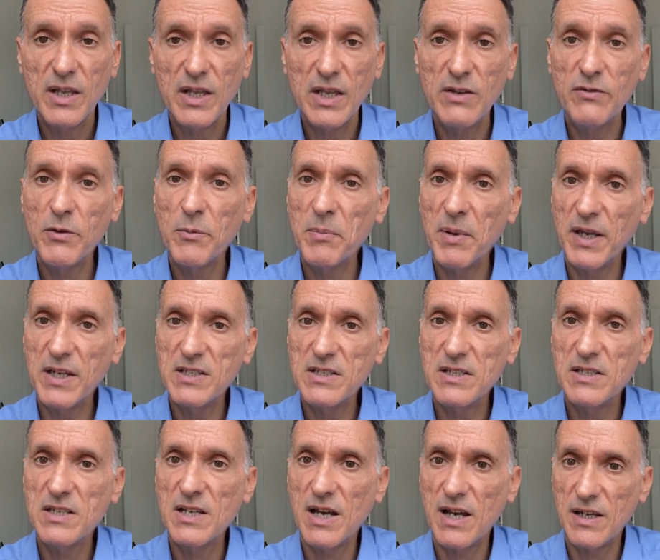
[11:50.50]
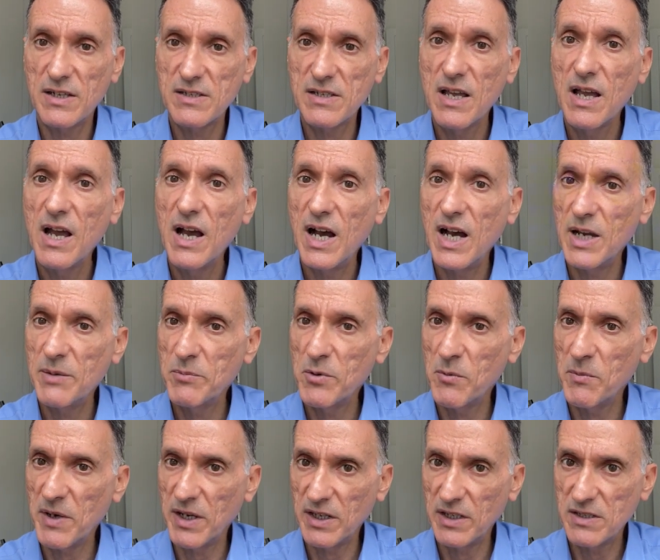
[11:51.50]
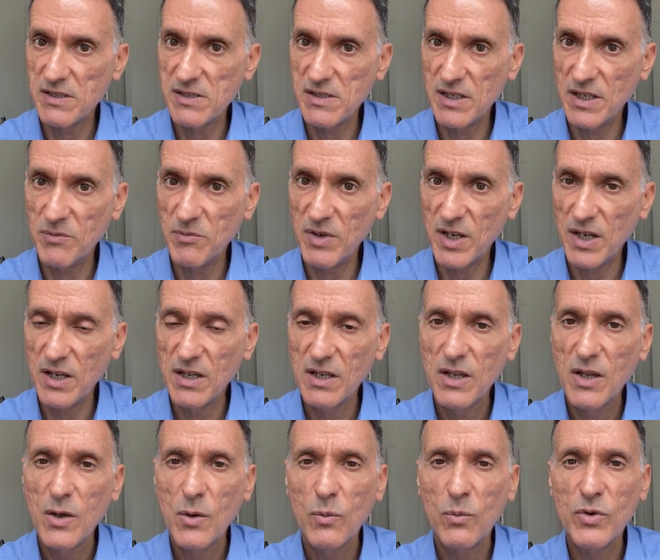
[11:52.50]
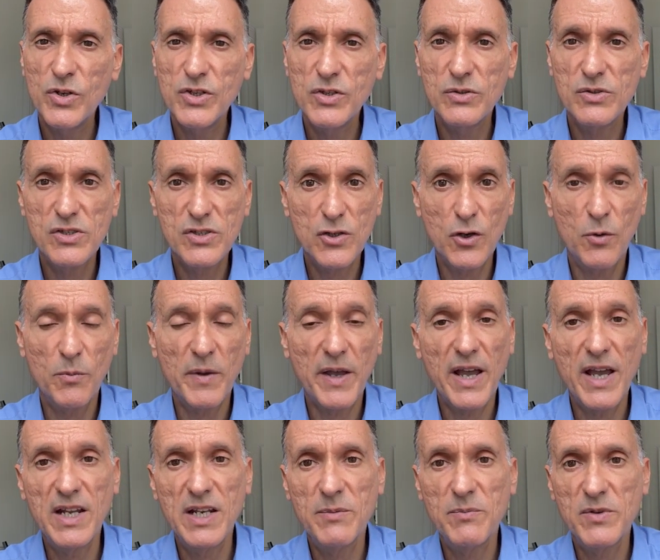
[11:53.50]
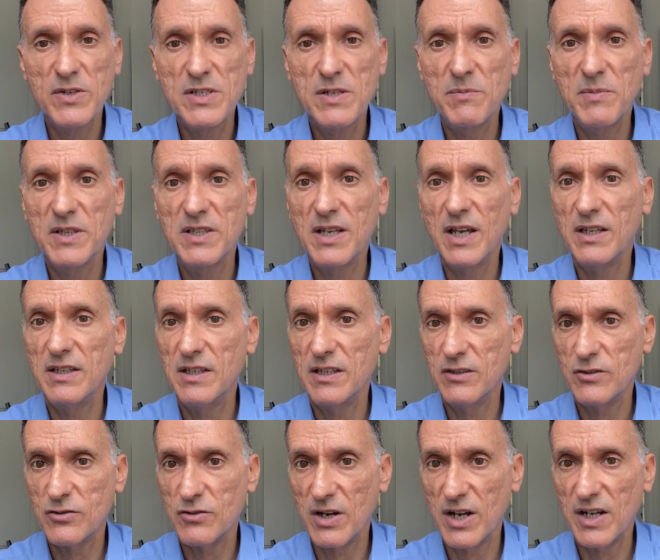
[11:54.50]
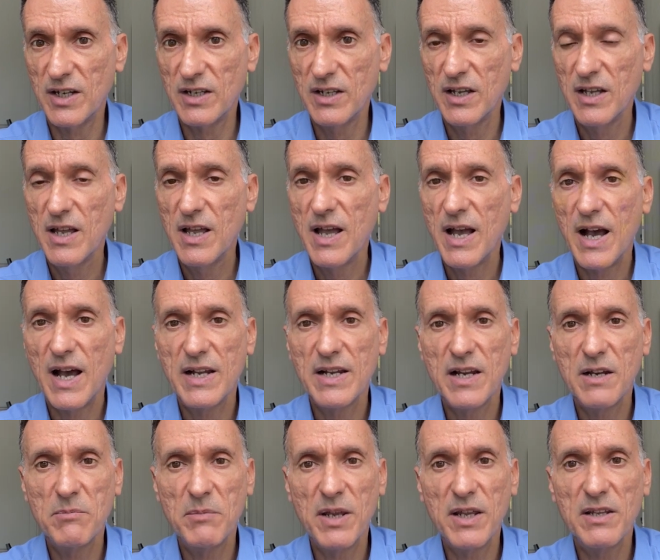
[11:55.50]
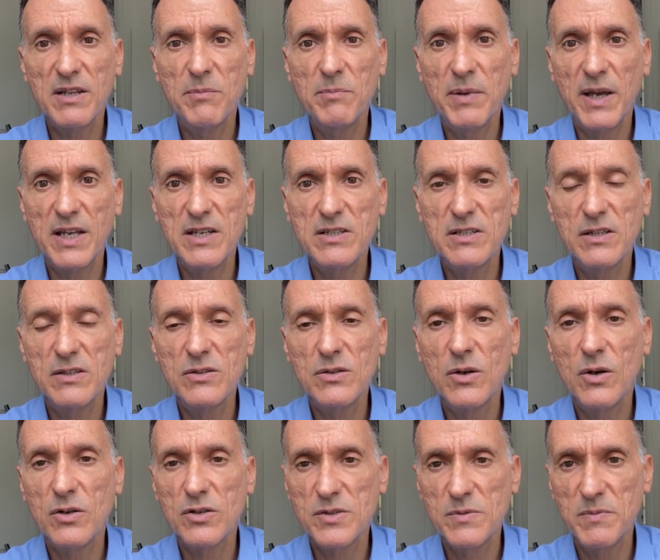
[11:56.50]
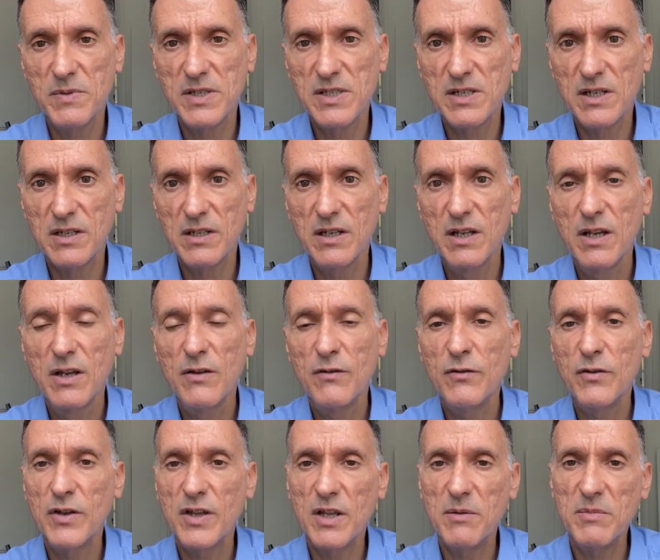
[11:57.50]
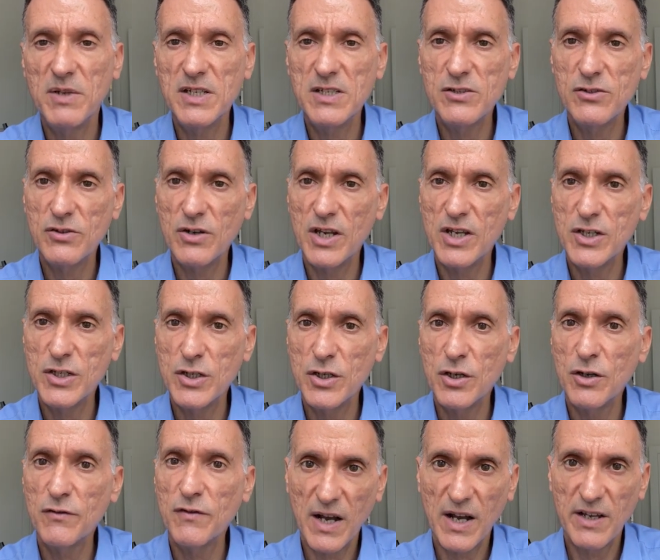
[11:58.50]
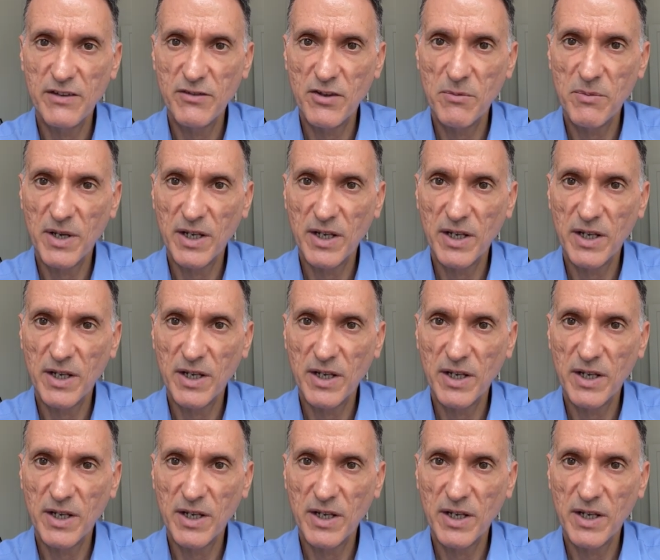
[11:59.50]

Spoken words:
If a patient has hypomagnesemia, we should stop any precipitating drug and admit the patient to hospital for the administration of IV